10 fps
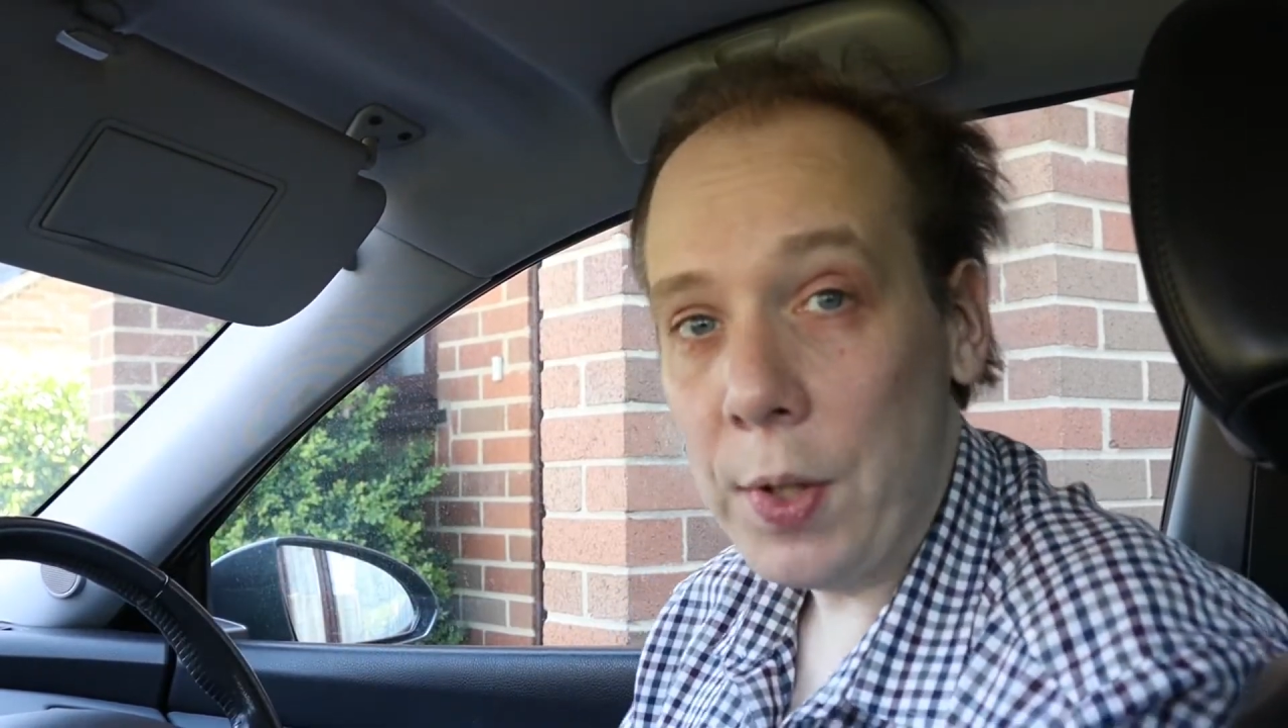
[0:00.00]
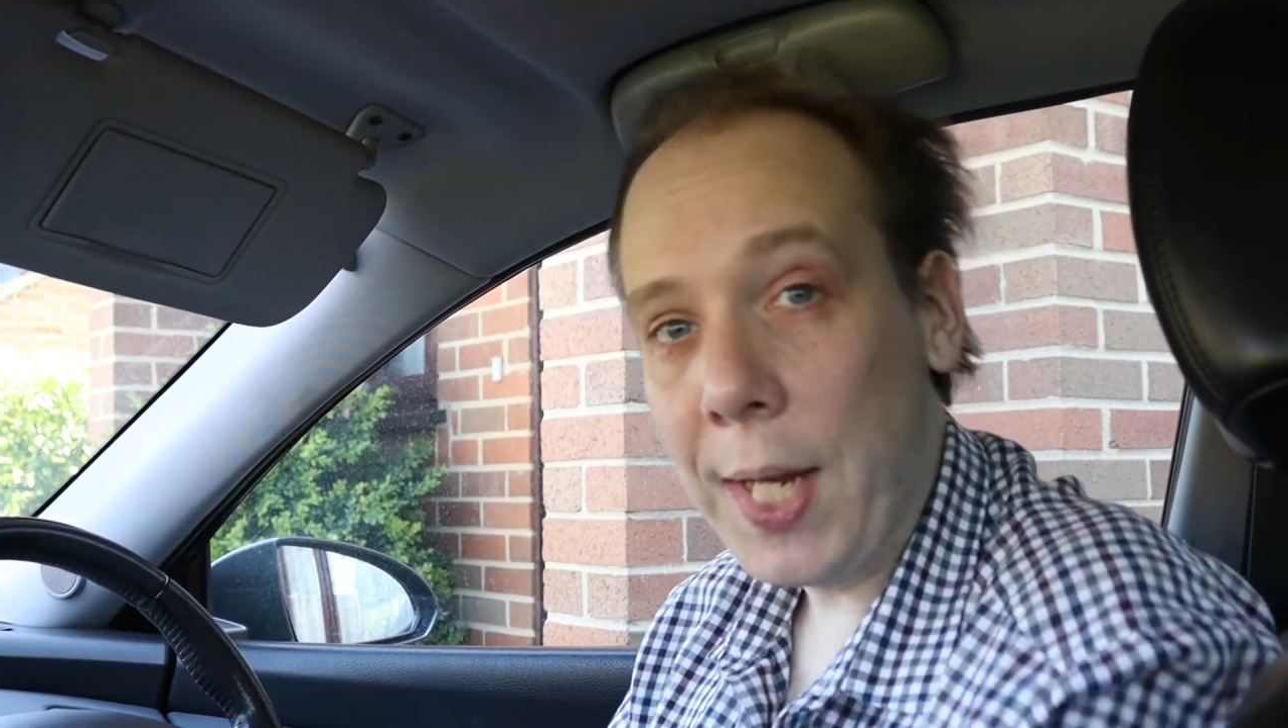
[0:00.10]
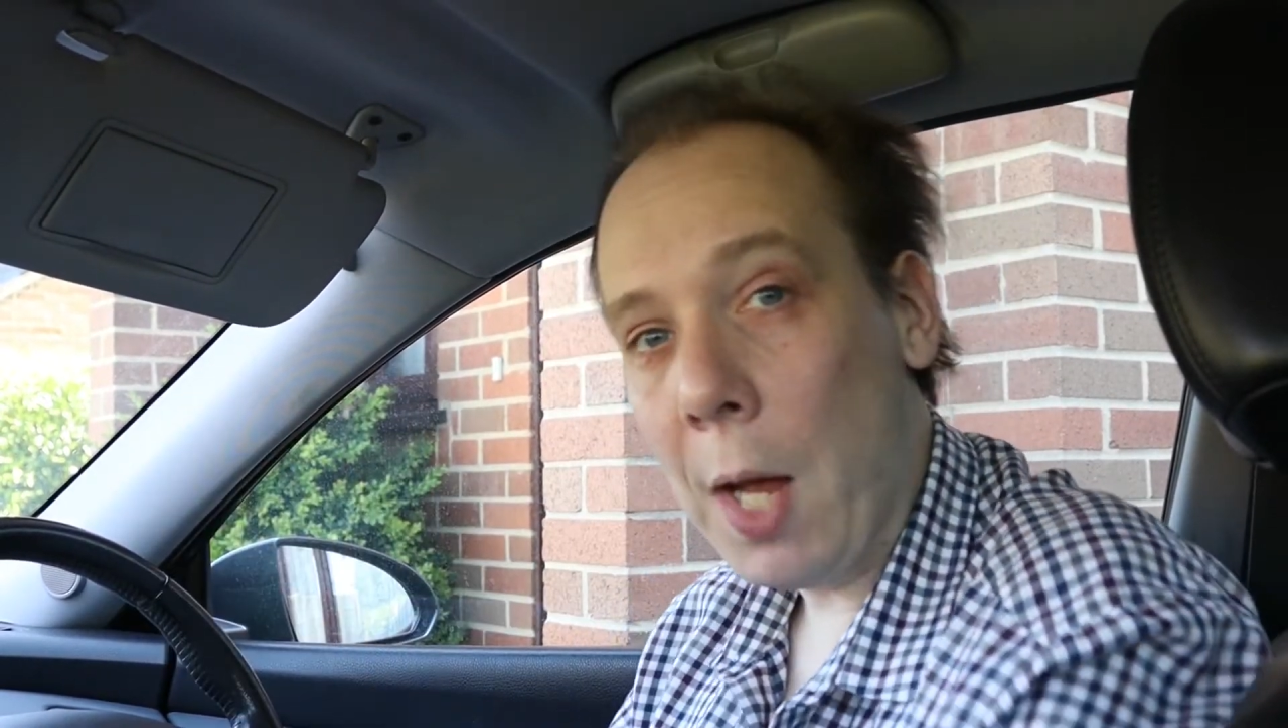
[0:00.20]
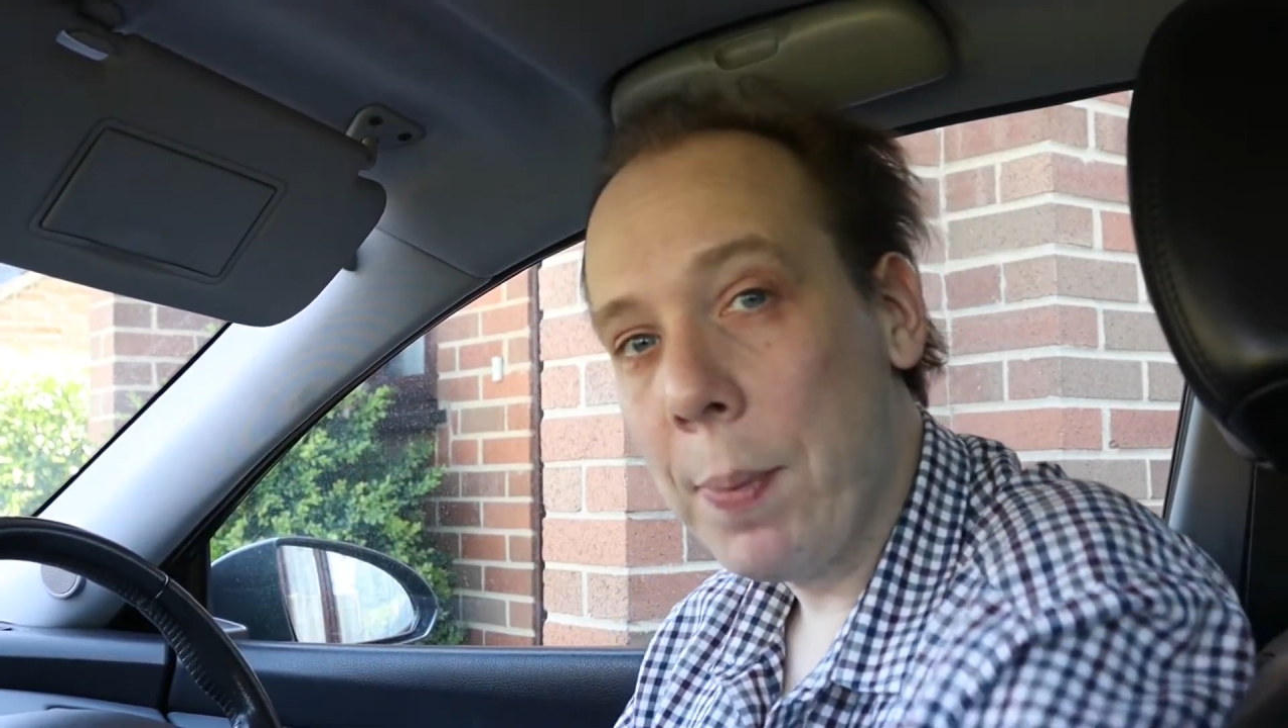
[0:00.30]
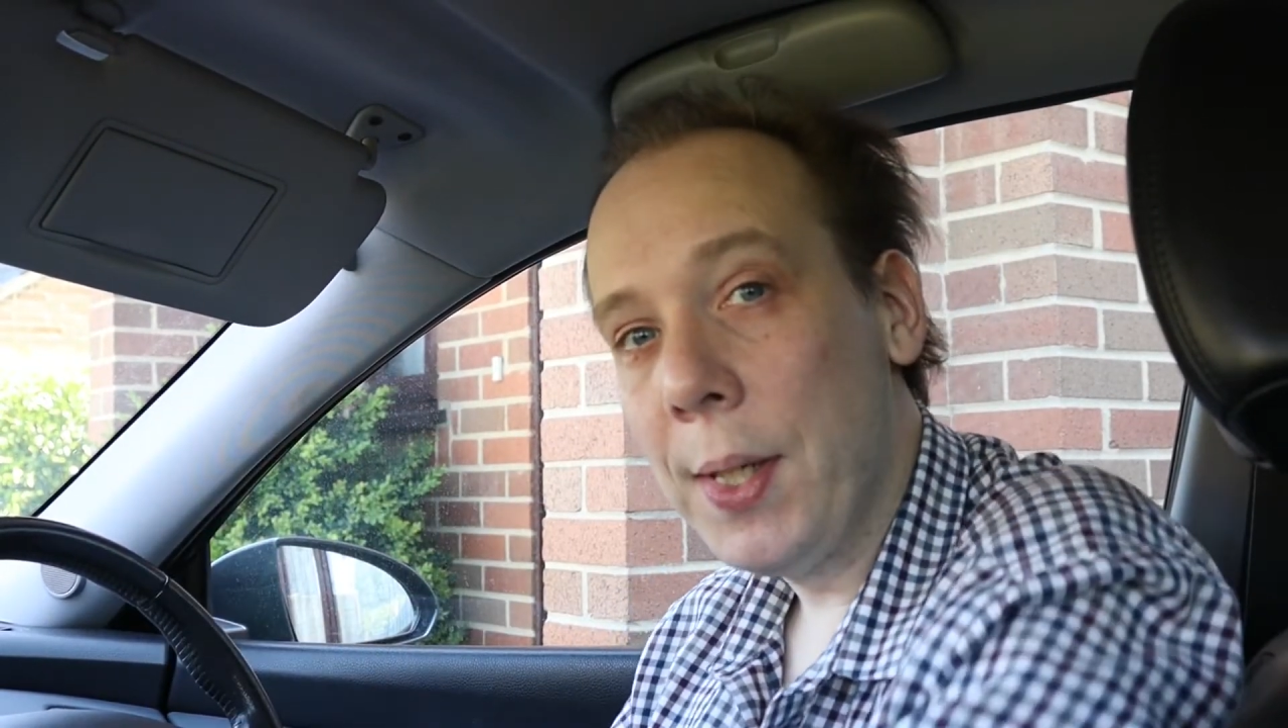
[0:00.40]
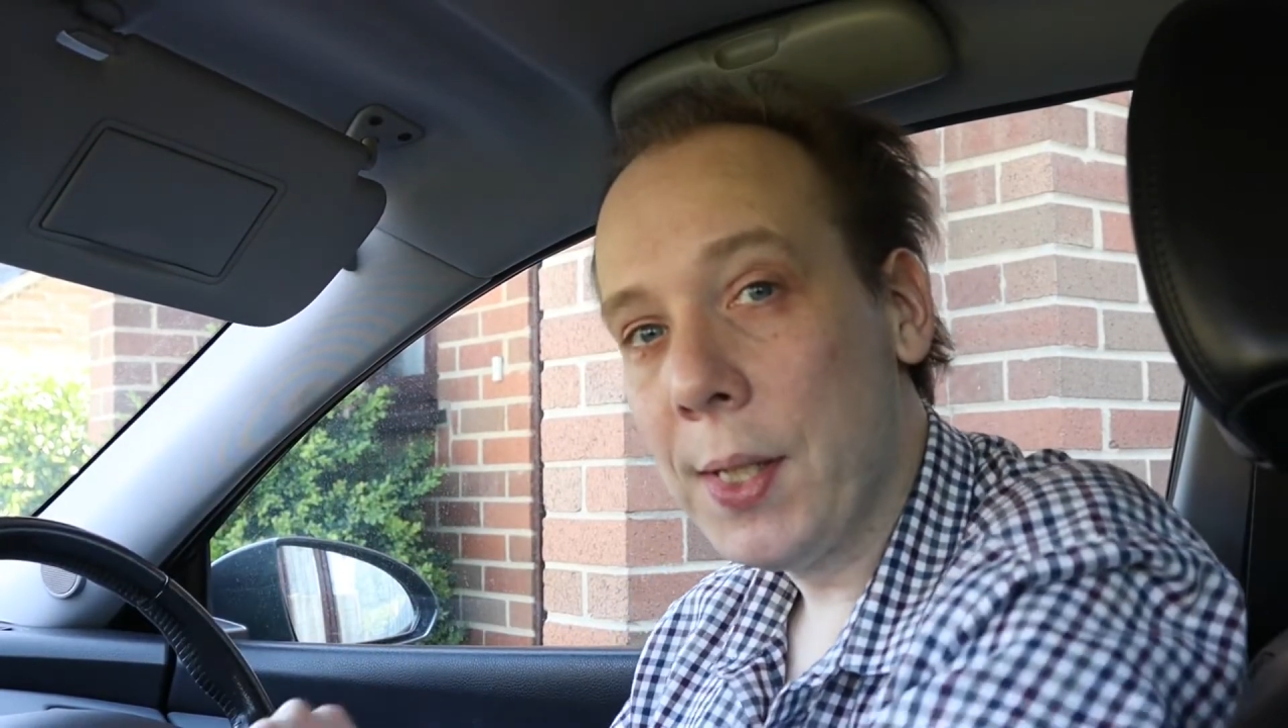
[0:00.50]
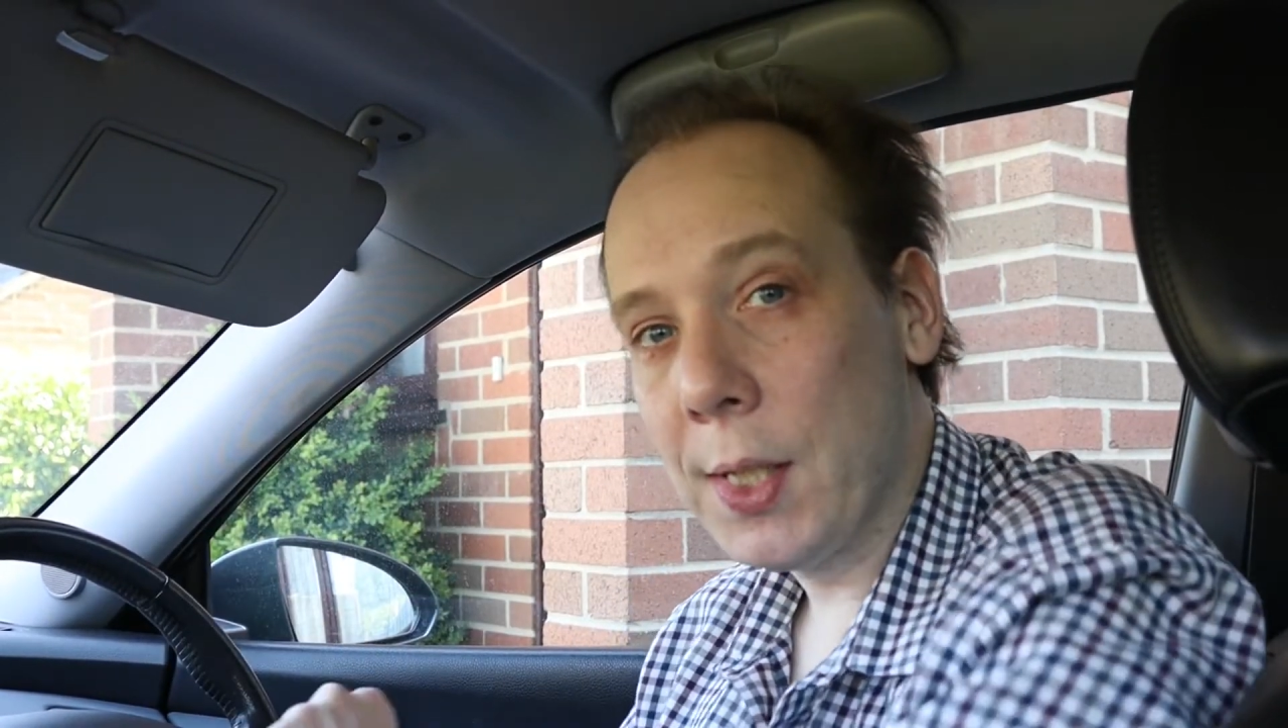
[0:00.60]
cabin is